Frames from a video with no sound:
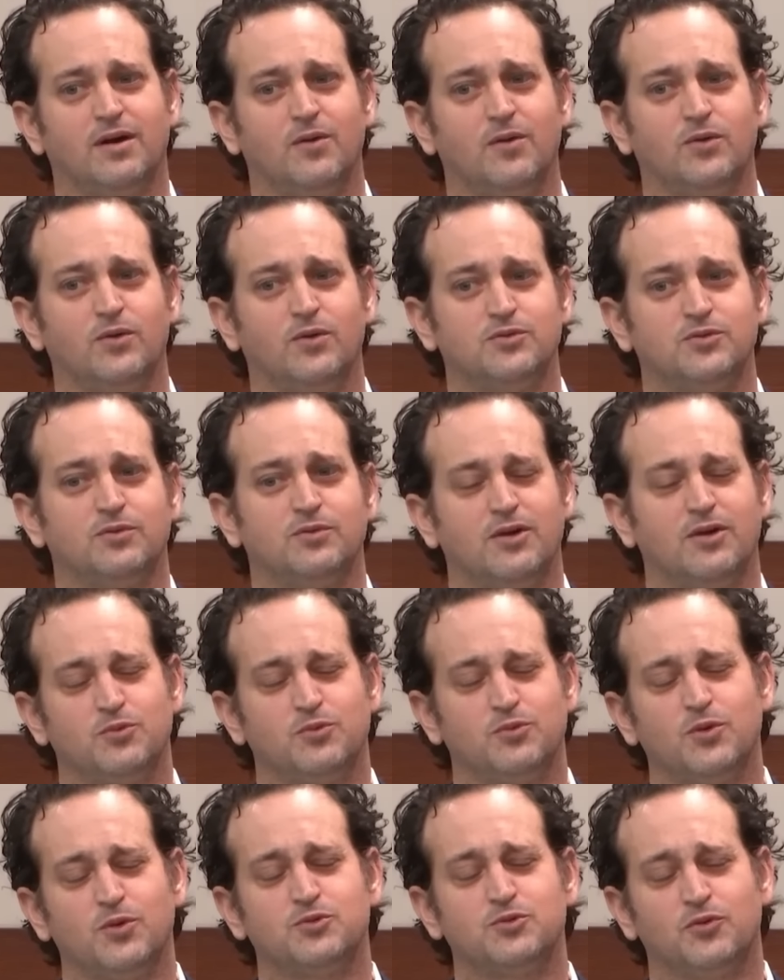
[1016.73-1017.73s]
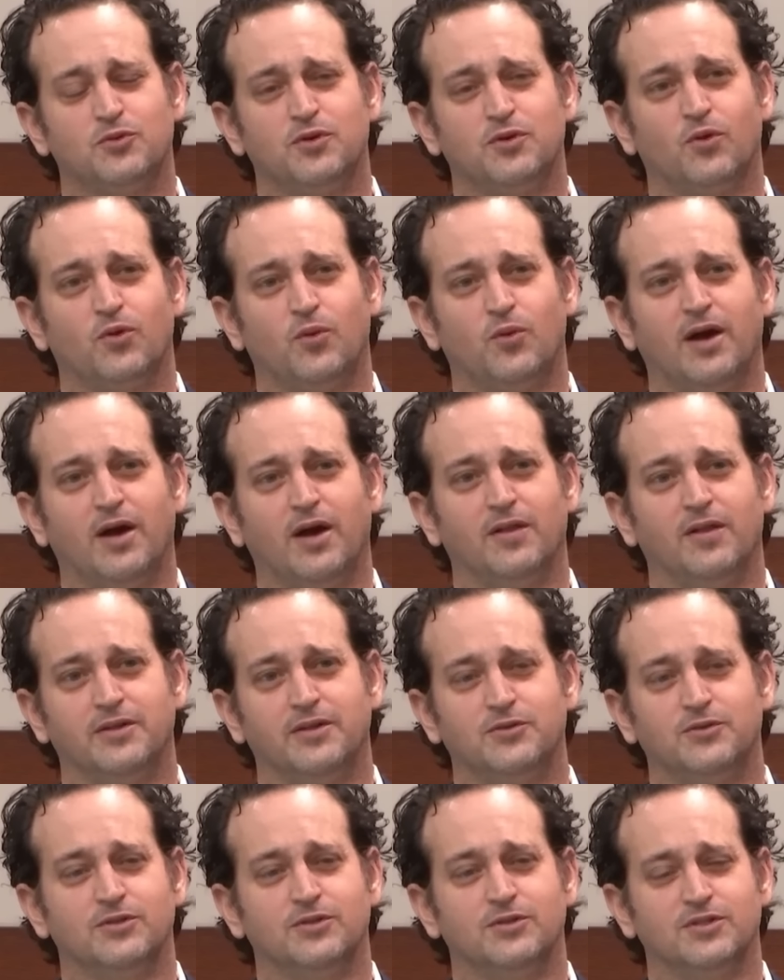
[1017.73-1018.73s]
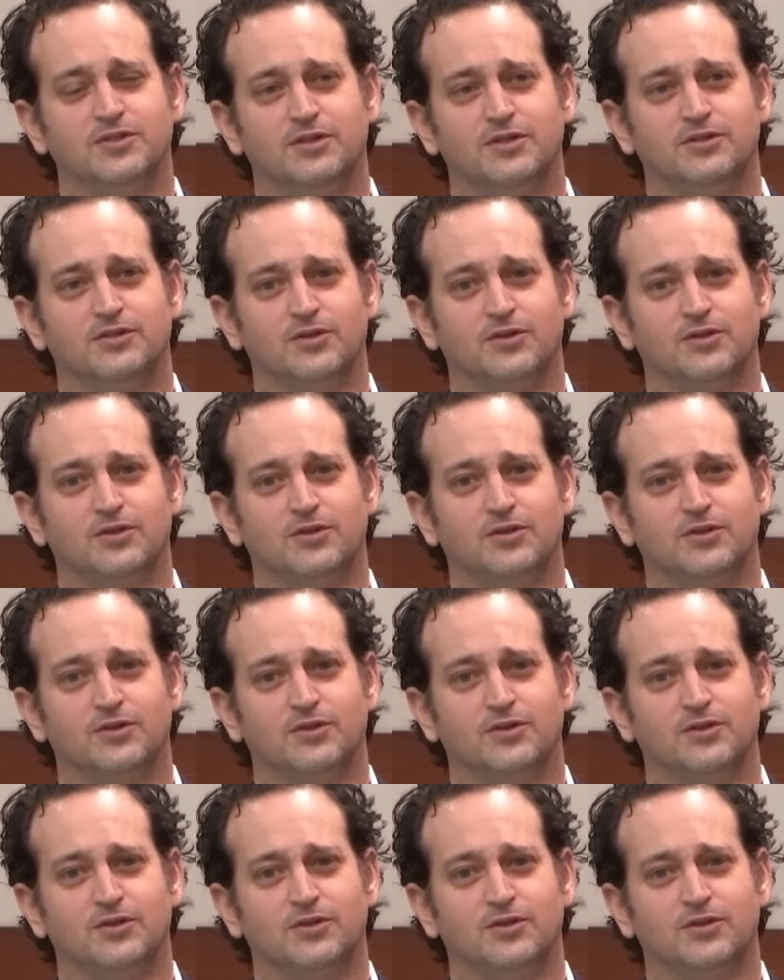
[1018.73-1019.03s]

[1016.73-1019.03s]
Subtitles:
I whispered real quietly into his ear,